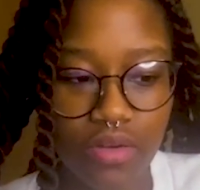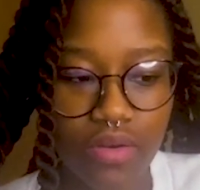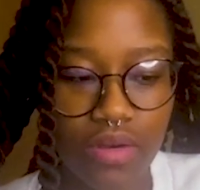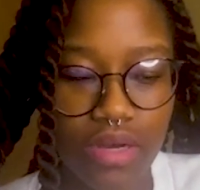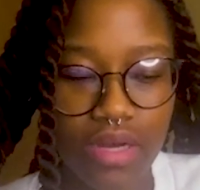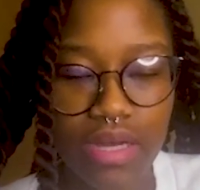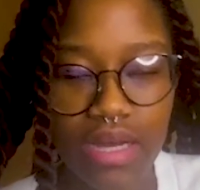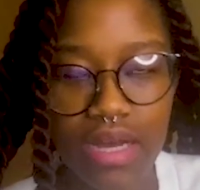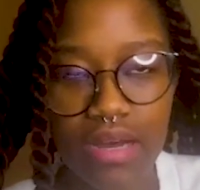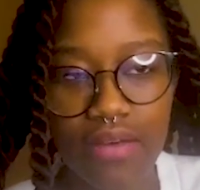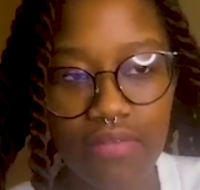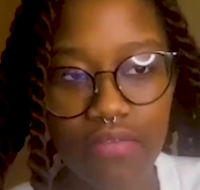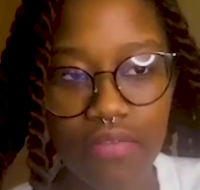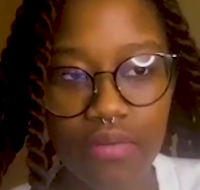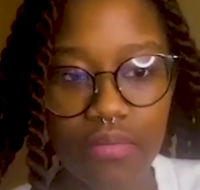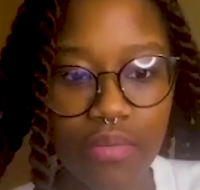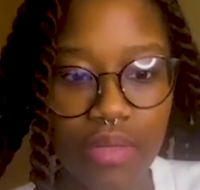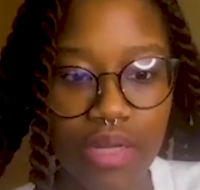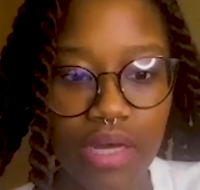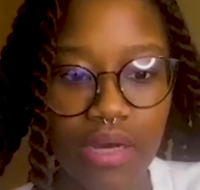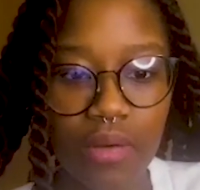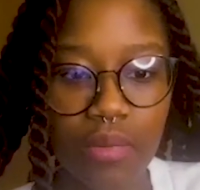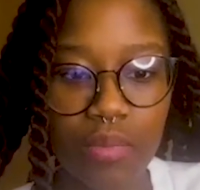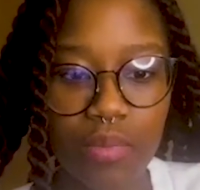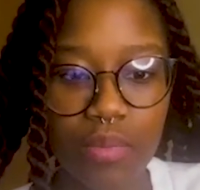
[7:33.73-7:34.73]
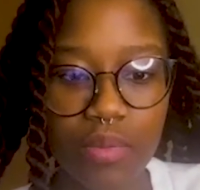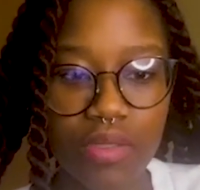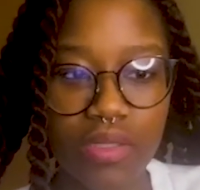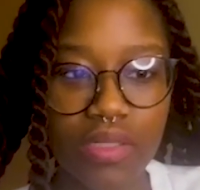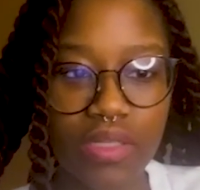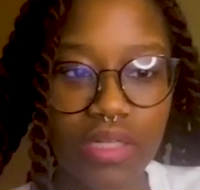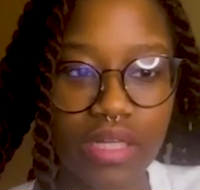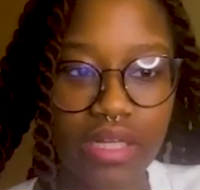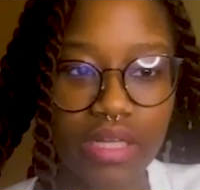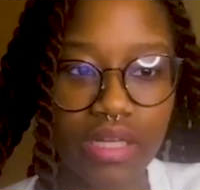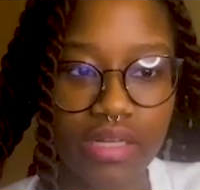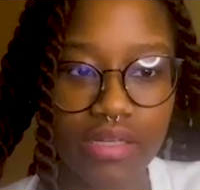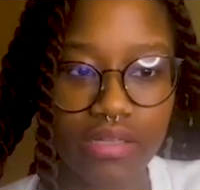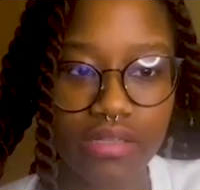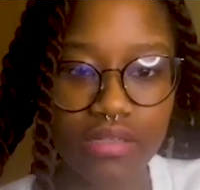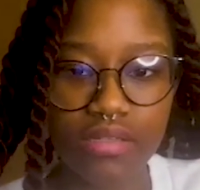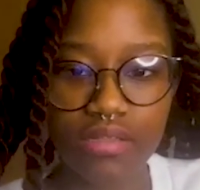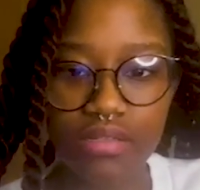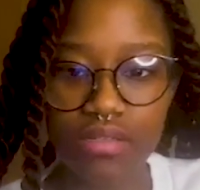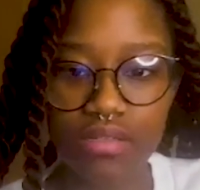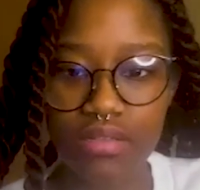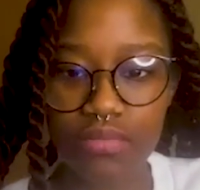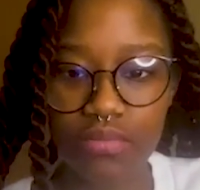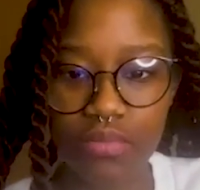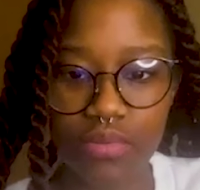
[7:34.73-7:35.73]
I have them now, but like I
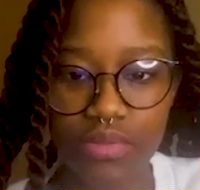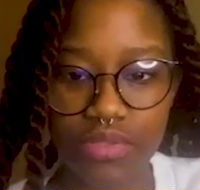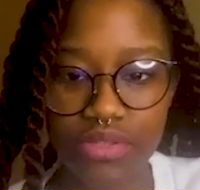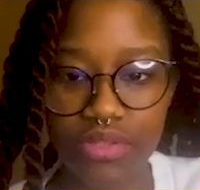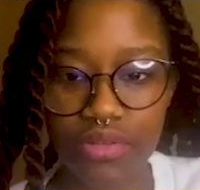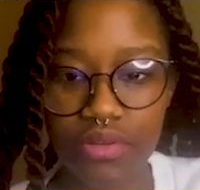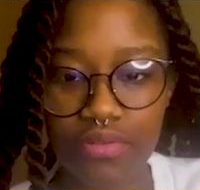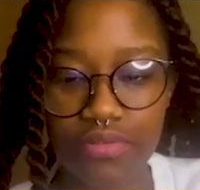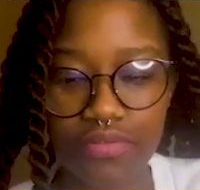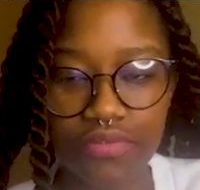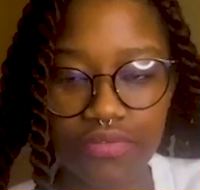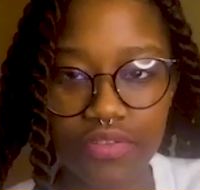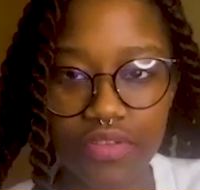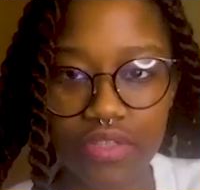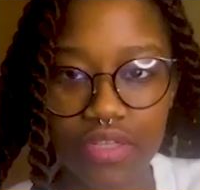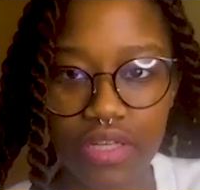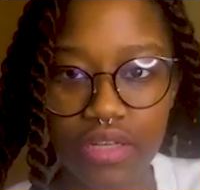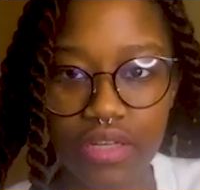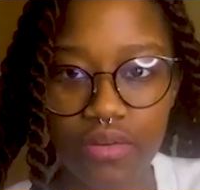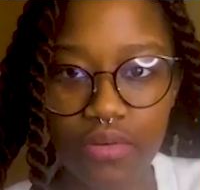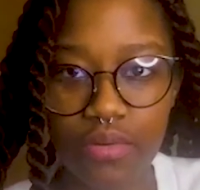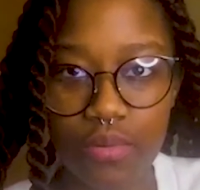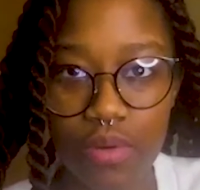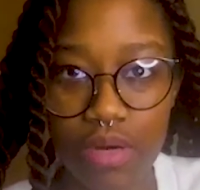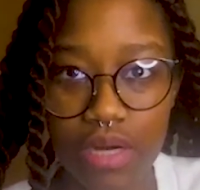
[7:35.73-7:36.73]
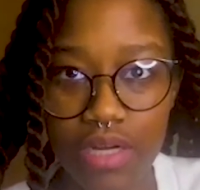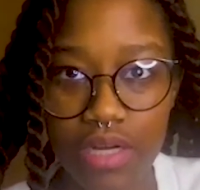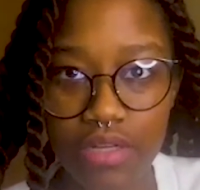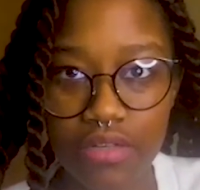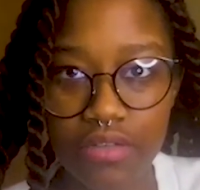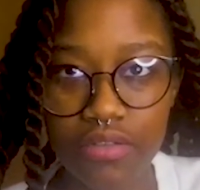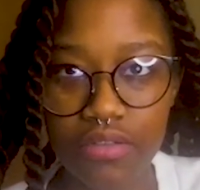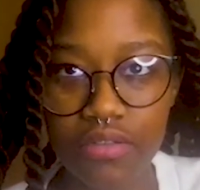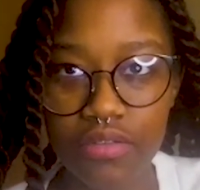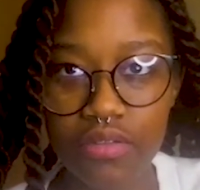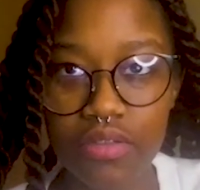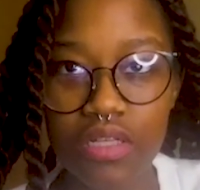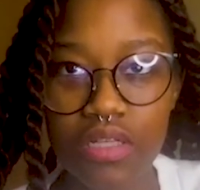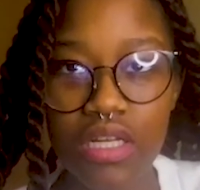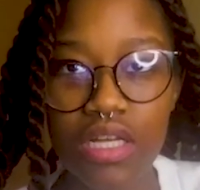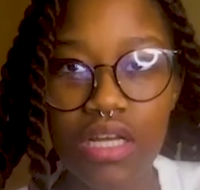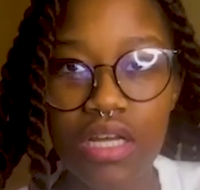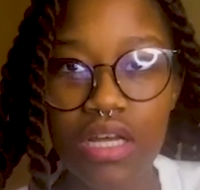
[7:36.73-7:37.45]
was off for like a while.